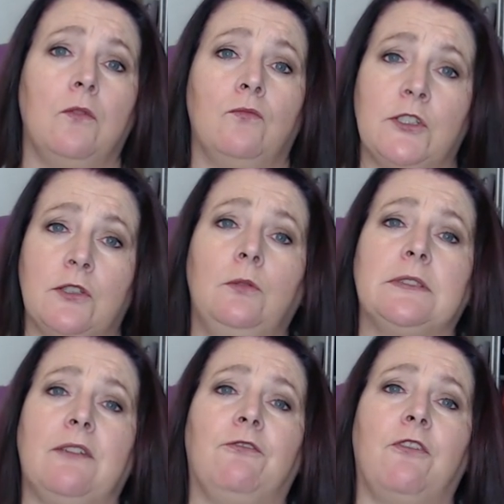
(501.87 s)

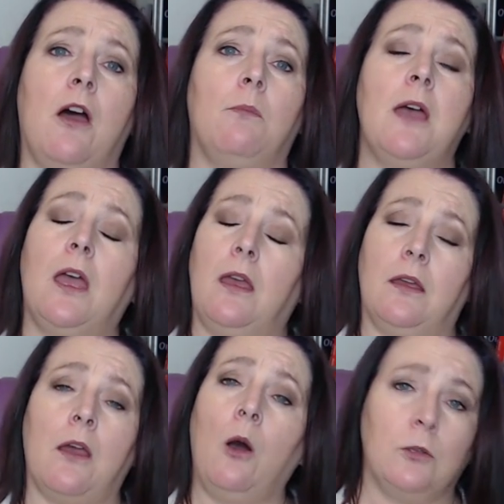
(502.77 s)
resulting from
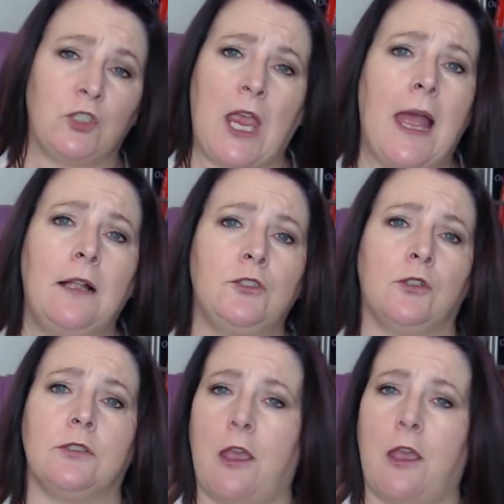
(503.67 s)
a whole childhood